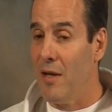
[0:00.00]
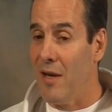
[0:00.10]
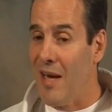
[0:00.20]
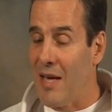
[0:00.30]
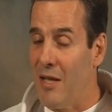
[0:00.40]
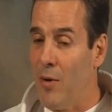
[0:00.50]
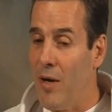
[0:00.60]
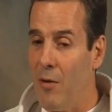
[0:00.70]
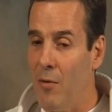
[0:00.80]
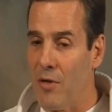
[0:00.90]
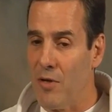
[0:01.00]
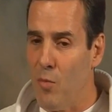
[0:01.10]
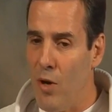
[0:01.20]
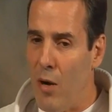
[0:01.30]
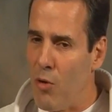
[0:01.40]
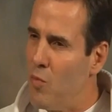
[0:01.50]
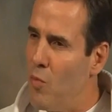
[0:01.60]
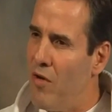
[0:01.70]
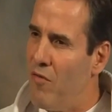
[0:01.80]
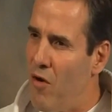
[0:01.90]
He liked the way how I was
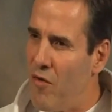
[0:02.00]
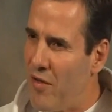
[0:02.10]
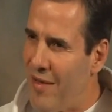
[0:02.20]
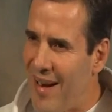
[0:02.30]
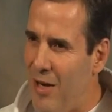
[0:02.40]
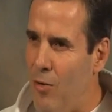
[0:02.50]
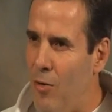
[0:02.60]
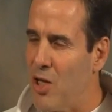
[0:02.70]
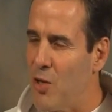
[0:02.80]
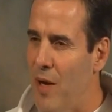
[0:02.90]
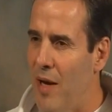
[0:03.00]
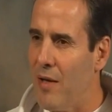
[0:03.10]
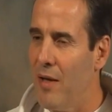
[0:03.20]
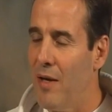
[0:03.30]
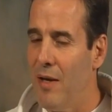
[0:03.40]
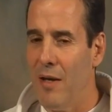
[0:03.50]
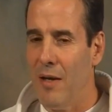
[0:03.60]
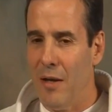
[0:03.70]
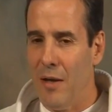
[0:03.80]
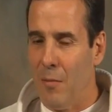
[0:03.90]
more involved in the technical aspect.
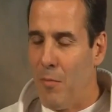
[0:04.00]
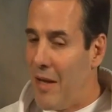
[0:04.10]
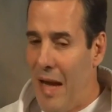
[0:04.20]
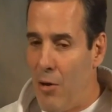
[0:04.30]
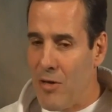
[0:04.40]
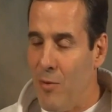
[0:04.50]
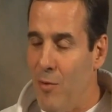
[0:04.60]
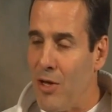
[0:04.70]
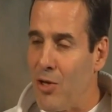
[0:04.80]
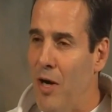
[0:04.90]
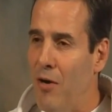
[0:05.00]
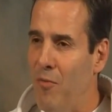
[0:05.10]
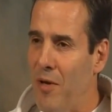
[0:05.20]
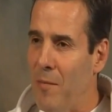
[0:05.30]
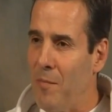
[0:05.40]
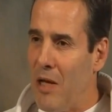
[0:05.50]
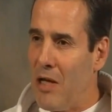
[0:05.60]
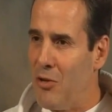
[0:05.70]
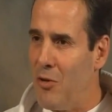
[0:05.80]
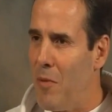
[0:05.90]
But he always wanted to train with me.
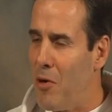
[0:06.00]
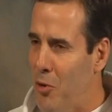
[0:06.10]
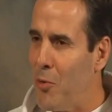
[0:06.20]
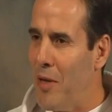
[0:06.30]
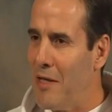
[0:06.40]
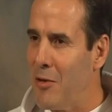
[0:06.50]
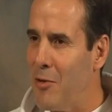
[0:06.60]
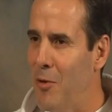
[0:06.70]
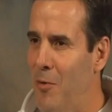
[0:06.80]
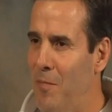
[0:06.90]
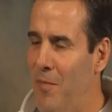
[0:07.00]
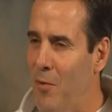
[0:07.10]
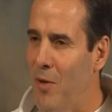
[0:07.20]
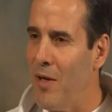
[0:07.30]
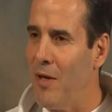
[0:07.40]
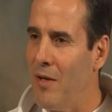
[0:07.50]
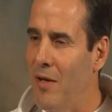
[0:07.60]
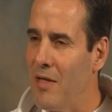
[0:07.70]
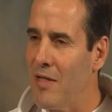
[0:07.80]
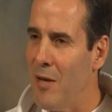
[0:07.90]
So about 3 years ago, we
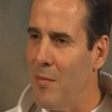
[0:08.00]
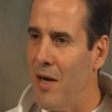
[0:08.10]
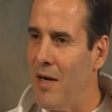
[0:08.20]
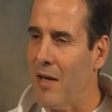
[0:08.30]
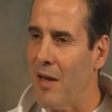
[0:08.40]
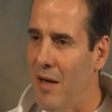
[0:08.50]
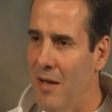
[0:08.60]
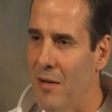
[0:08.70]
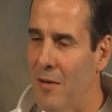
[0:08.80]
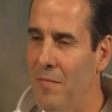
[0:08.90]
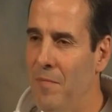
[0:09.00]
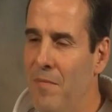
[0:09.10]
did a seminar in Atlanta.